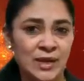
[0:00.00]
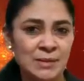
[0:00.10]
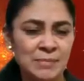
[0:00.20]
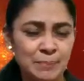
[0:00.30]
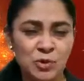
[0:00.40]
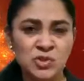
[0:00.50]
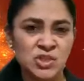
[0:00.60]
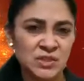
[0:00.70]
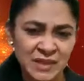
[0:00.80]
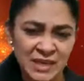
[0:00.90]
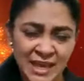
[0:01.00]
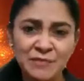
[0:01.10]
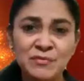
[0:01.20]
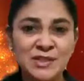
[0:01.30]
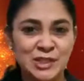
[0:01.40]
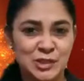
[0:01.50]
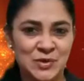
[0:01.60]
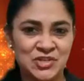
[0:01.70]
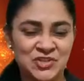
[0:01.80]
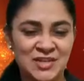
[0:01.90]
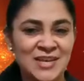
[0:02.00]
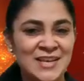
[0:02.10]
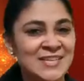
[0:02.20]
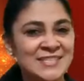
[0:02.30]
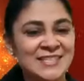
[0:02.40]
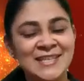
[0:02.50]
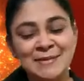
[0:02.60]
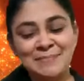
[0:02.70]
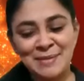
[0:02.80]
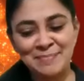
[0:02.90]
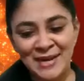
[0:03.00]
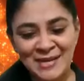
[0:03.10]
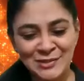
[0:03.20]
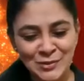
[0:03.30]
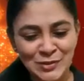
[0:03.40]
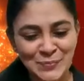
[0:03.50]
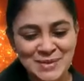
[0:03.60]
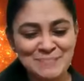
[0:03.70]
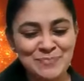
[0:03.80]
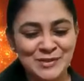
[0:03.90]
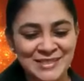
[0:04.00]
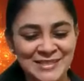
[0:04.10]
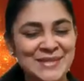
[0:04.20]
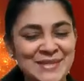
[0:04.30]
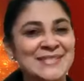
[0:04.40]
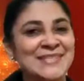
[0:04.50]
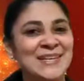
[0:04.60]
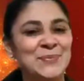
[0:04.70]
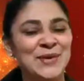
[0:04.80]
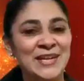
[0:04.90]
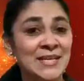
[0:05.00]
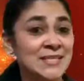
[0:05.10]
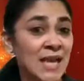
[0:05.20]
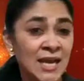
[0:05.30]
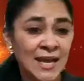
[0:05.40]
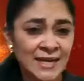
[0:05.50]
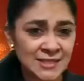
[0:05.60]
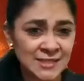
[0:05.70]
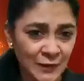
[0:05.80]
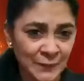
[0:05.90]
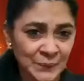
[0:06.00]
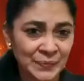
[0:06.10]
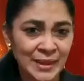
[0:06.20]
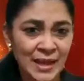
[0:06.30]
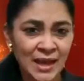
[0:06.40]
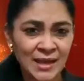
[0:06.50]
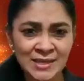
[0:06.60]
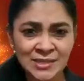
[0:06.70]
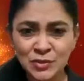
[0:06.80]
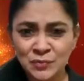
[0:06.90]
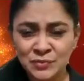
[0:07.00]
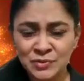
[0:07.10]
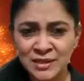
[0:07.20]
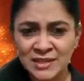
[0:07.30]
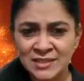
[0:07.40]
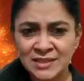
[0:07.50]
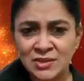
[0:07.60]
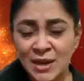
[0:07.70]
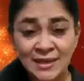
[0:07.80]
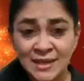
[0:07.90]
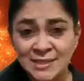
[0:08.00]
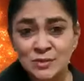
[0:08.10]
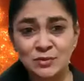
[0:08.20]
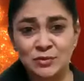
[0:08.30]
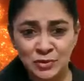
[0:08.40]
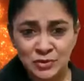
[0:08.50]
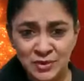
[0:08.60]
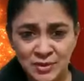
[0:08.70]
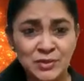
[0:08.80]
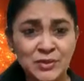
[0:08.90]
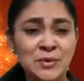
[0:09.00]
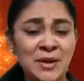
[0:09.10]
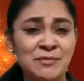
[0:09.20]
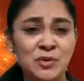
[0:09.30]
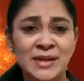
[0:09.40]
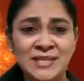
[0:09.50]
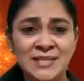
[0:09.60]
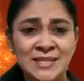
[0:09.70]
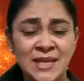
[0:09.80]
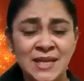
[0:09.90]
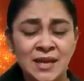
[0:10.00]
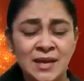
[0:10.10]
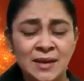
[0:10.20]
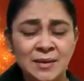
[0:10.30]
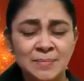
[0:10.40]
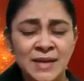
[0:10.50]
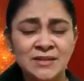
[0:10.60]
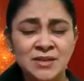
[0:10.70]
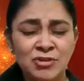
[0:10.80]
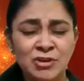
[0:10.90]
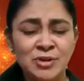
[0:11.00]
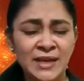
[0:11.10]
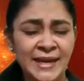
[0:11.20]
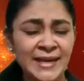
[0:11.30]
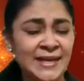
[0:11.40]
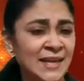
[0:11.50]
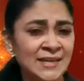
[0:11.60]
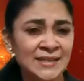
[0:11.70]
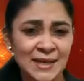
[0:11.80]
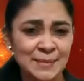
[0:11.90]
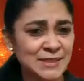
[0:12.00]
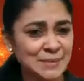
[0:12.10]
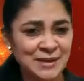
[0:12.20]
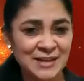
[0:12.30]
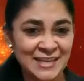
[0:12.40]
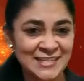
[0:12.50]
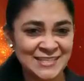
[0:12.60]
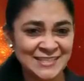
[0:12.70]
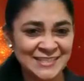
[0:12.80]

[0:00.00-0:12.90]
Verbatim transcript: and be positive in every situation. Sir said, my blood is also be positive. That's really very nice. And sir, I guess you've donated, I guess no, you have donated blood round about 89 times. Am I right?